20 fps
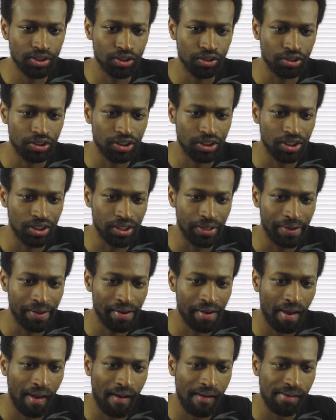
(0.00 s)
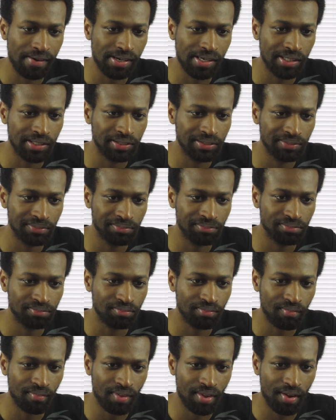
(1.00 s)
Interesting.
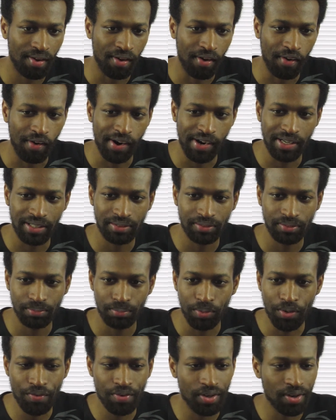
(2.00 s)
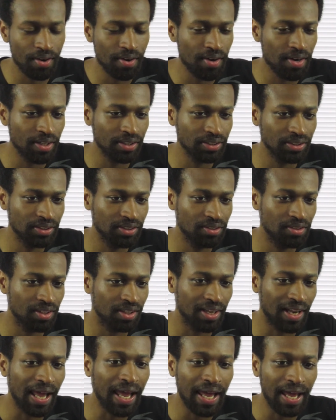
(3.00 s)
Alright. Moving on to
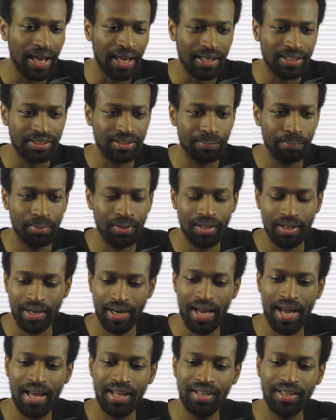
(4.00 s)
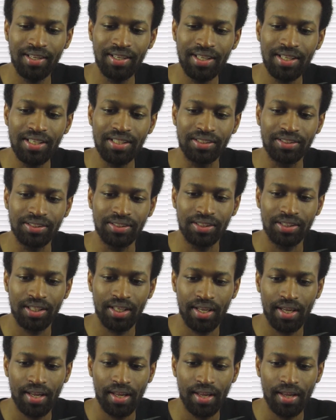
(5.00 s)
the last, but not least,
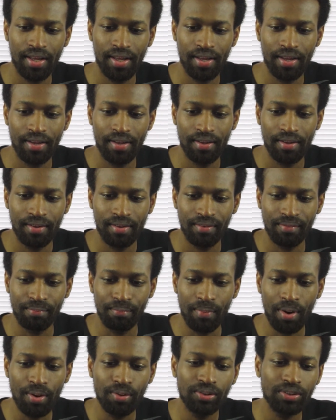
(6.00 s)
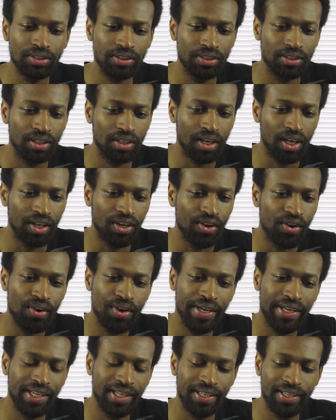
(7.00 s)
most
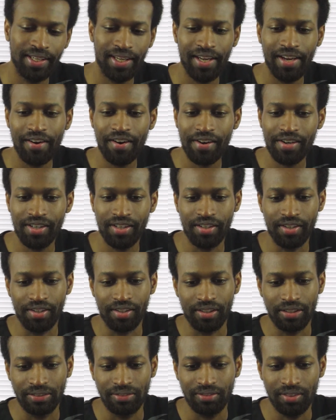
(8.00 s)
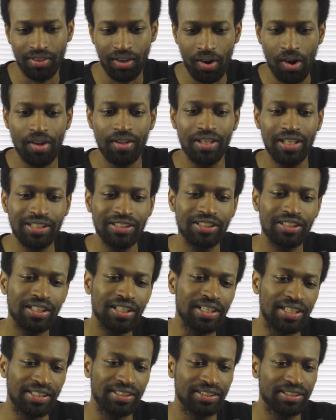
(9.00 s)
annoying character on this
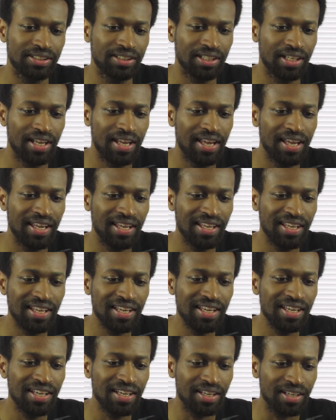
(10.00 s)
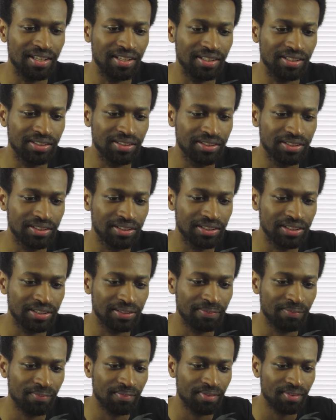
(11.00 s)
list is...
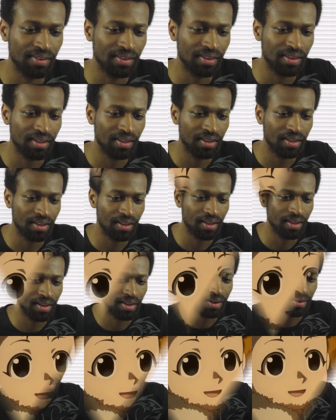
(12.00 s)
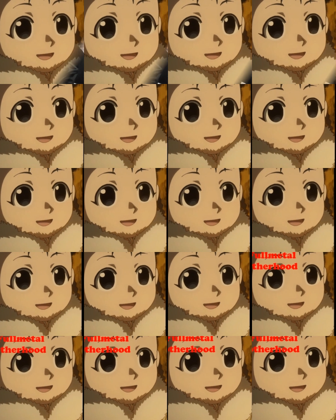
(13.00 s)
Mei
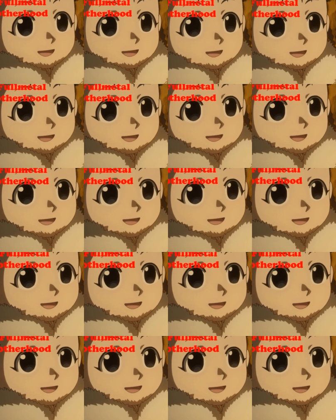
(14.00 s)
Chang on Full